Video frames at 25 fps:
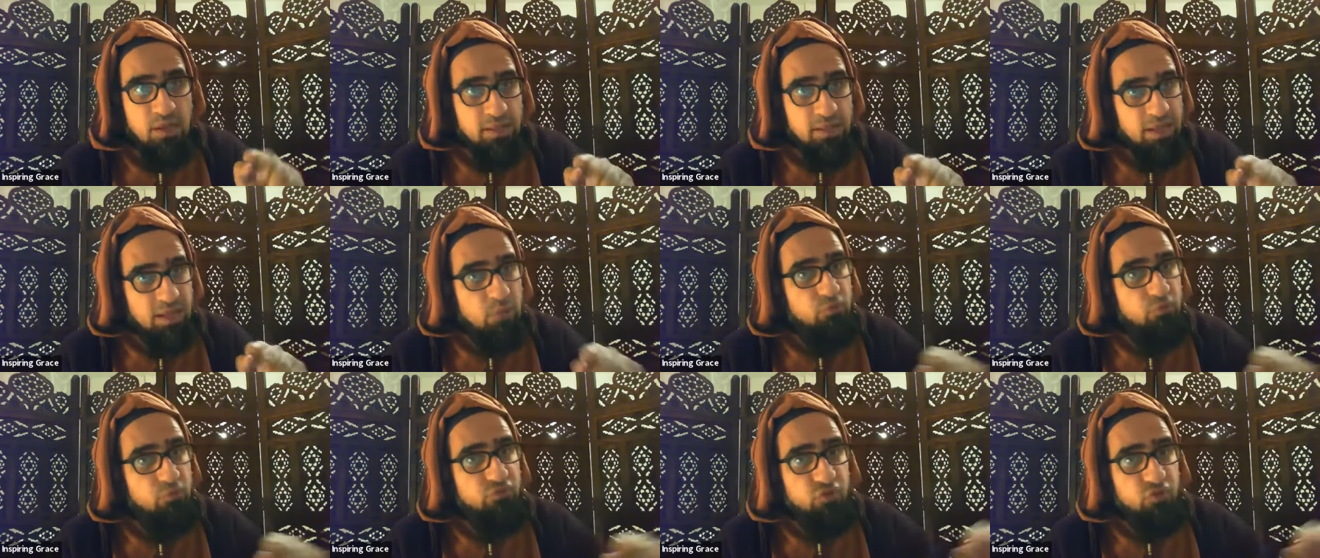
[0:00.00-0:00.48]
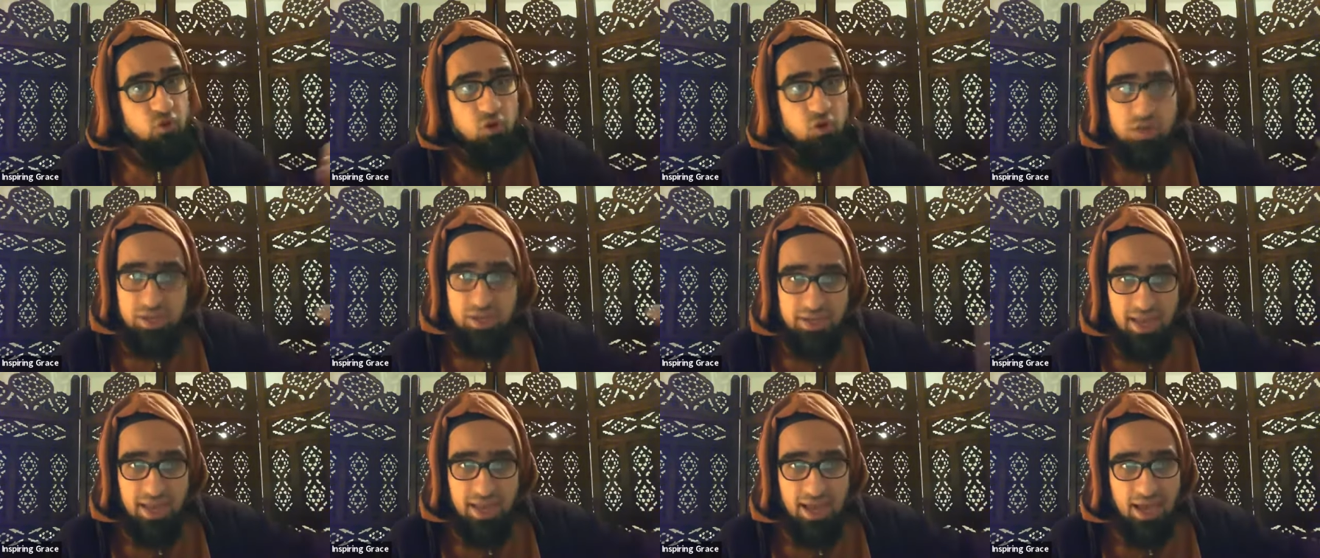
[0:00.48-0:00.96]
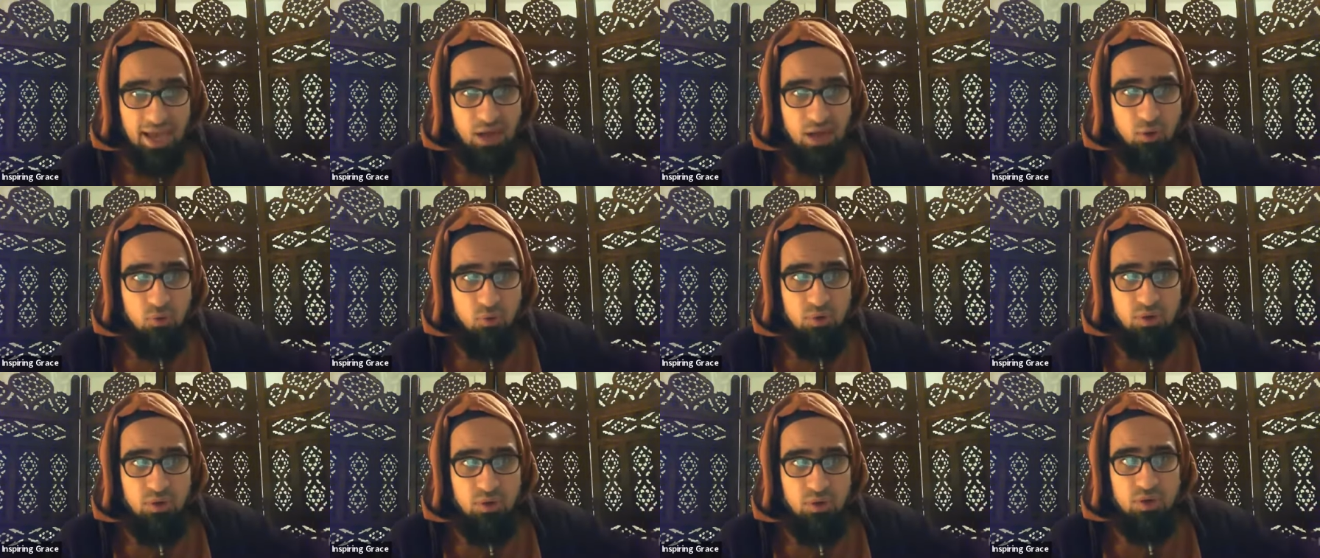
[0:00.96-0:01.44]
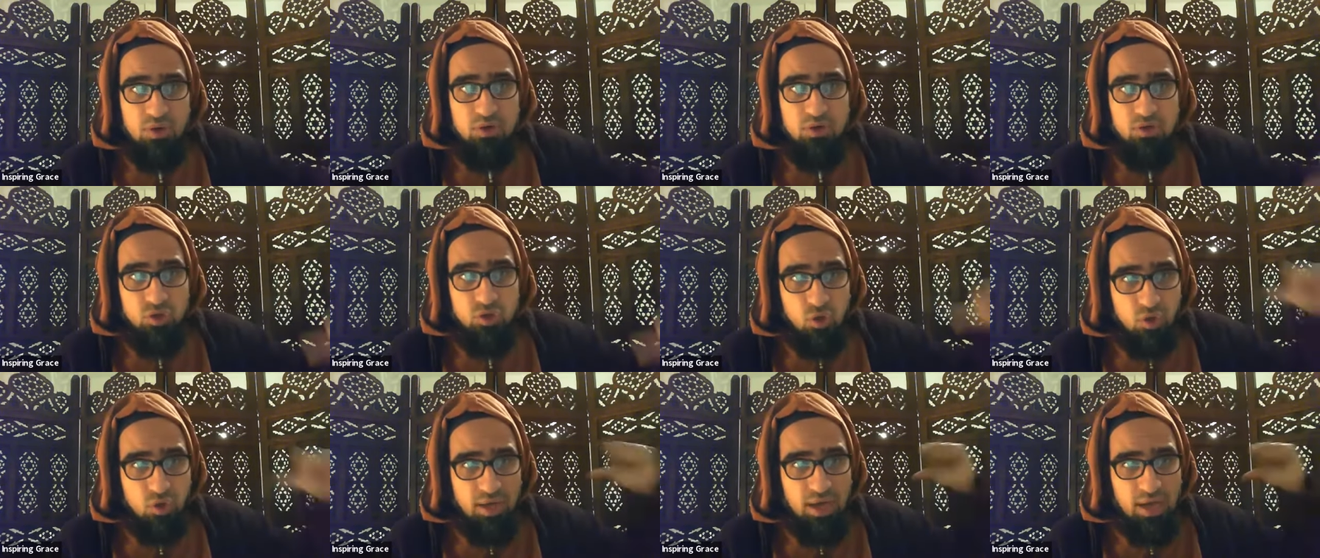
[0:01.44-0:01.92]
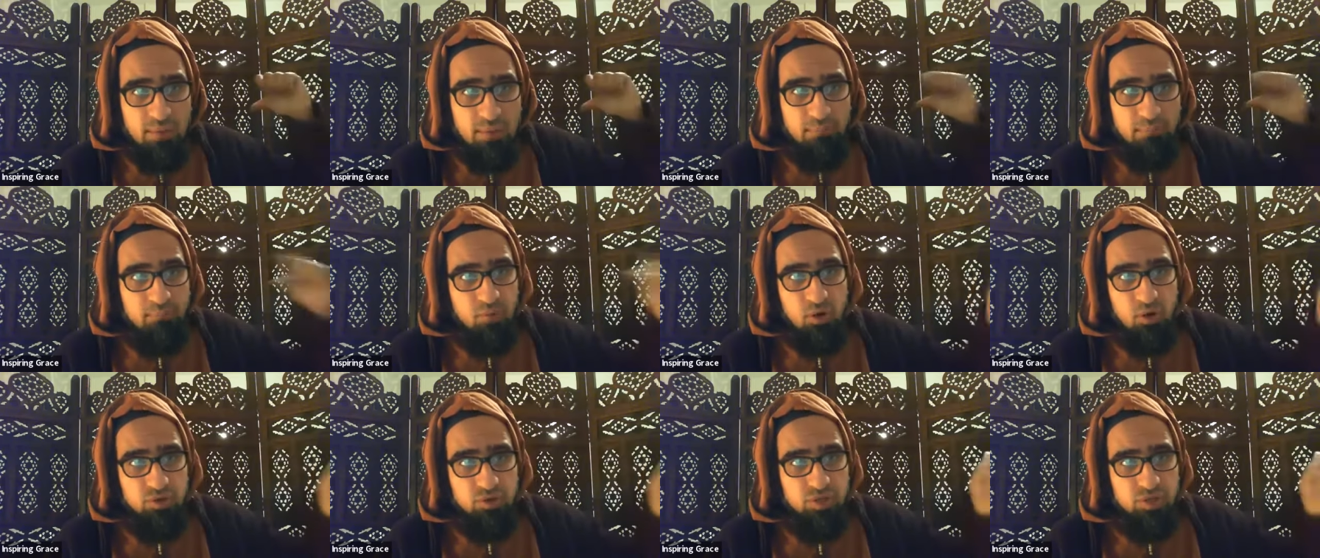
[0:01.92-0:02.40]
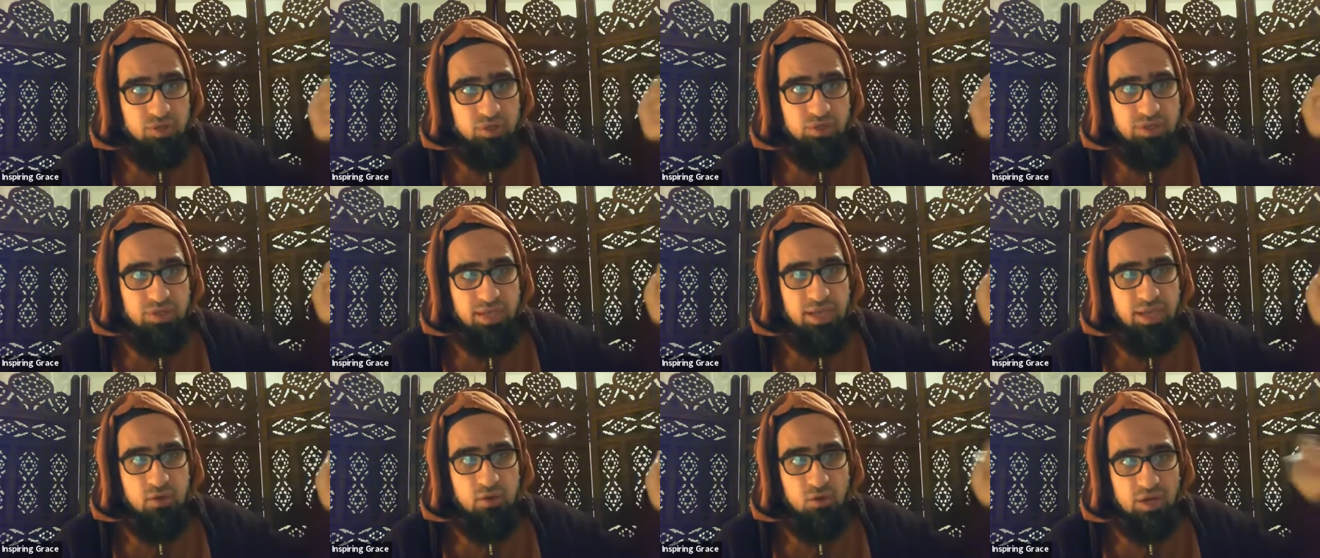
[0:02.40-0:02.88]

Now, if you look now, you look at modern day,